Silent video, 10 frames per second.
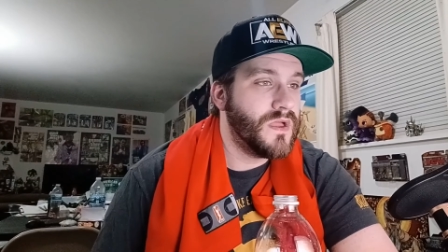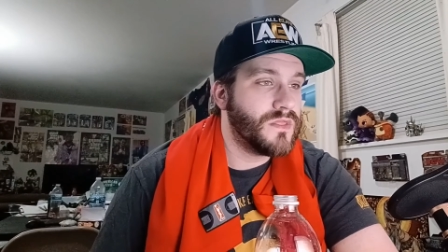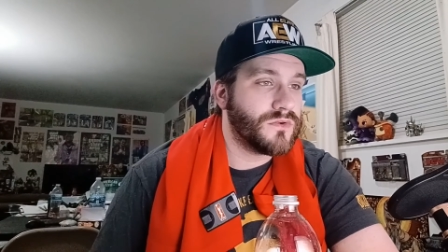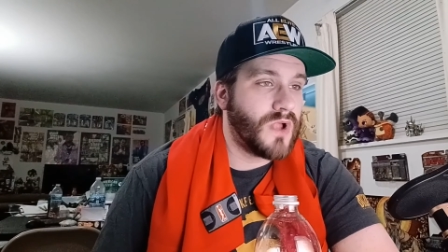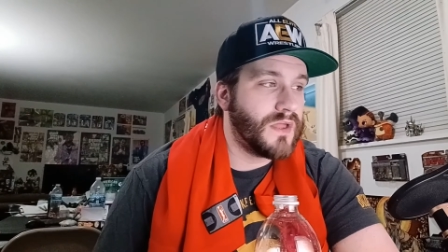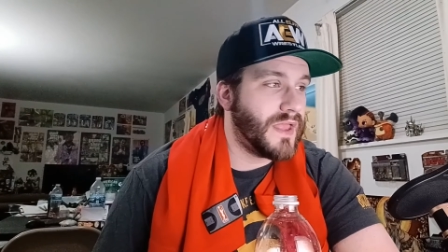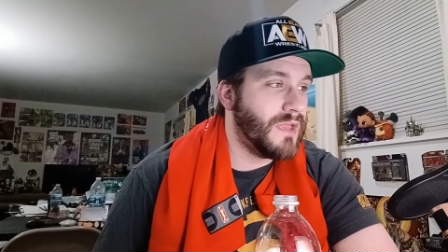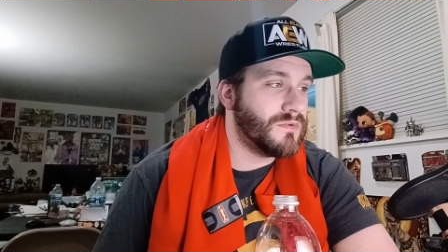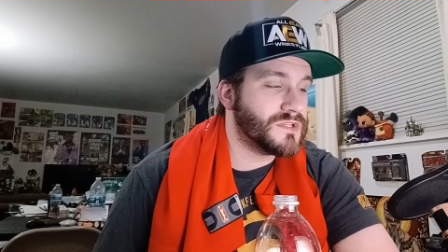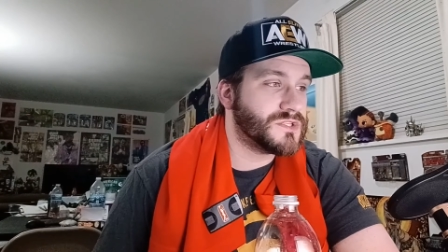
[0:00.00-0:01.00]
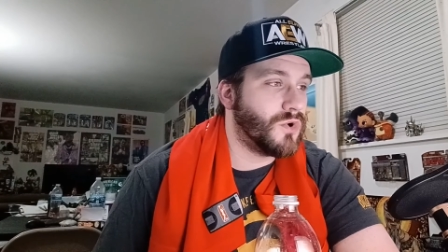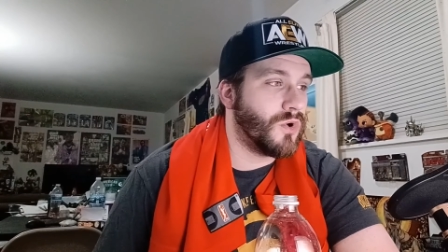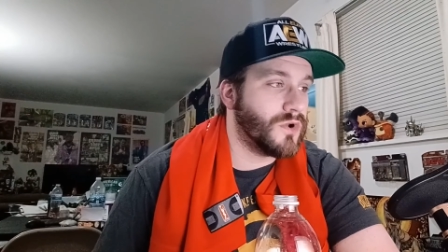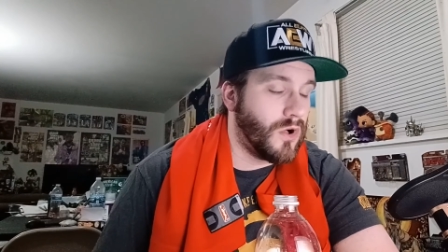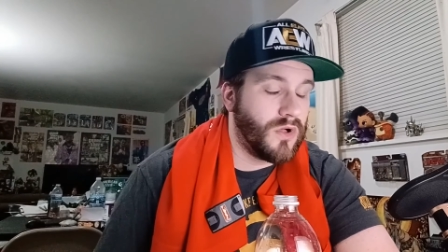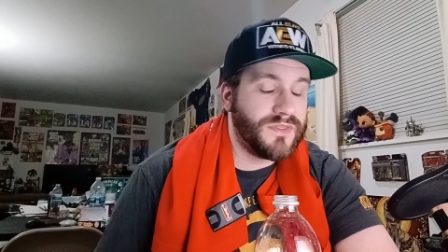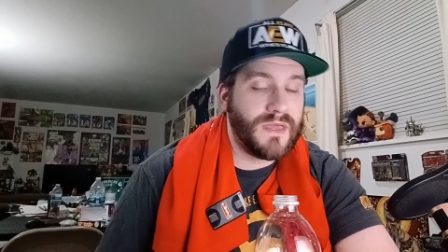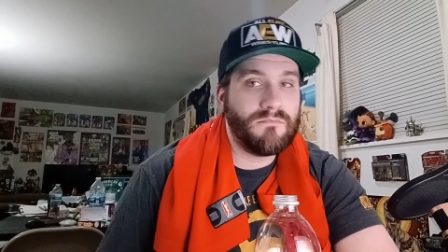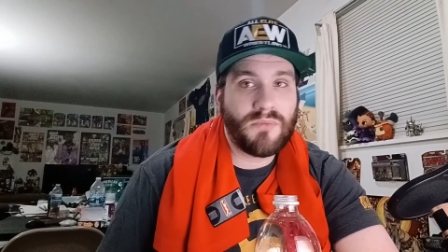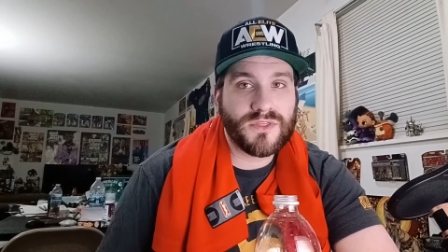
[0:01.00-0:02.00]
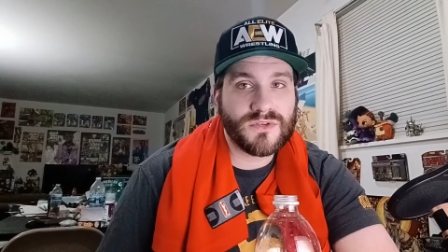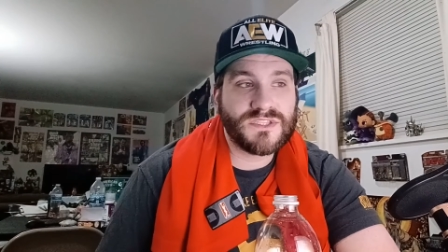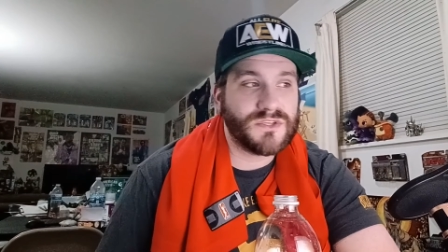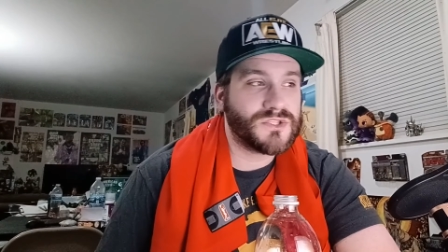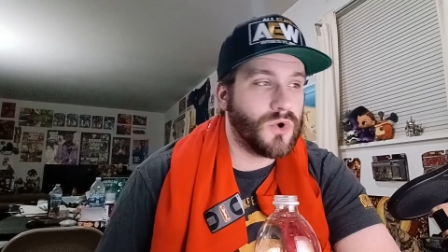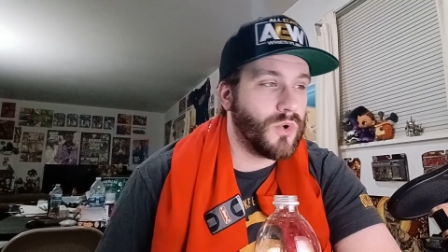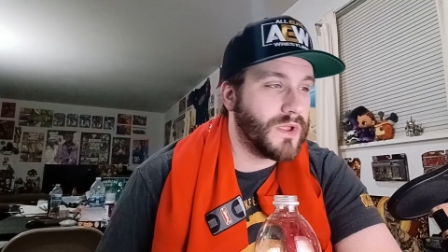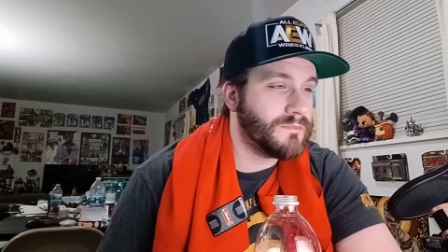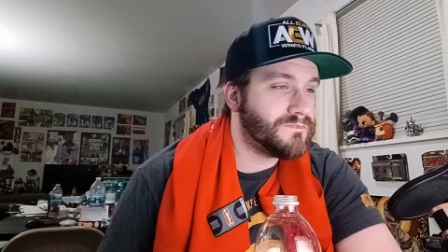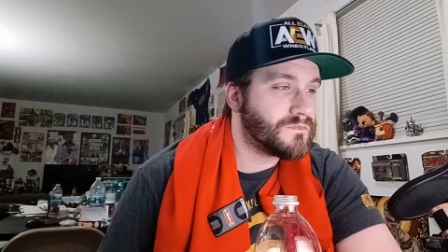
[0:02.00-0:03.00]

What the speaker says: They're not able to score on all of them, but they're still scoring.